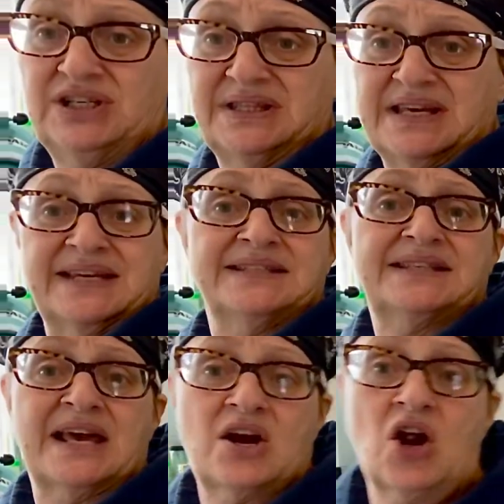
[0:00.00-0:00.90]
things
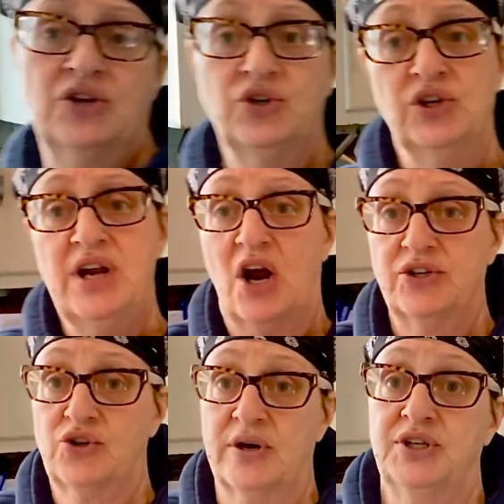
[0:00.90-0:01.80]
that aren't good,
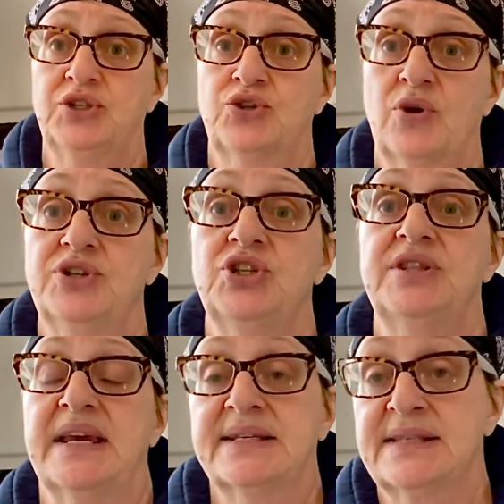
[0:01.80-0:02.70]
hard, crunchy
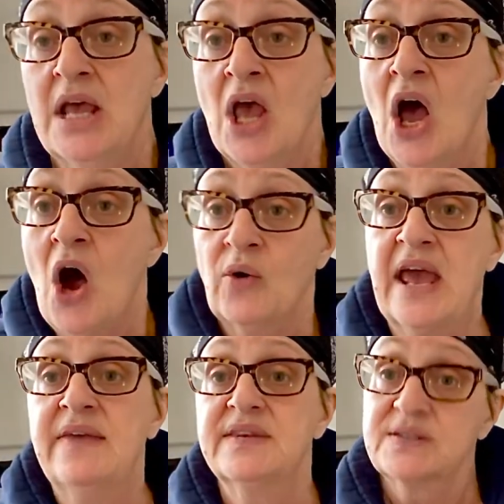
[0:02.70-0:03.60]
things.
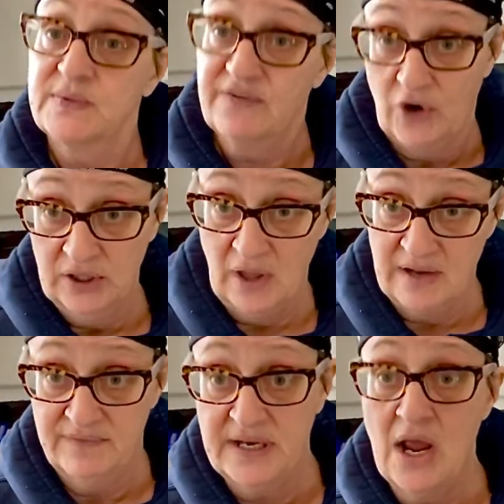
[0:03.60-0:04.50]
Okay, this was a very
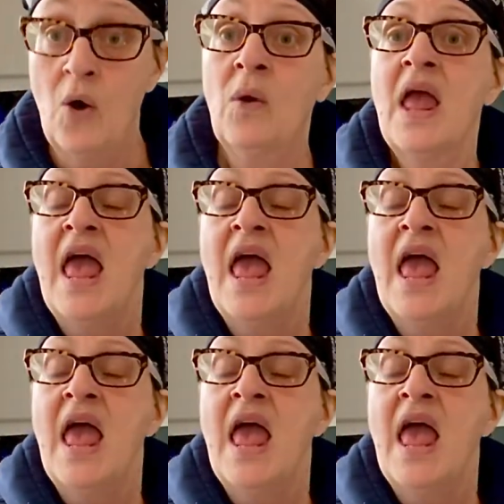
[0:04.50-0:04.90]
long video.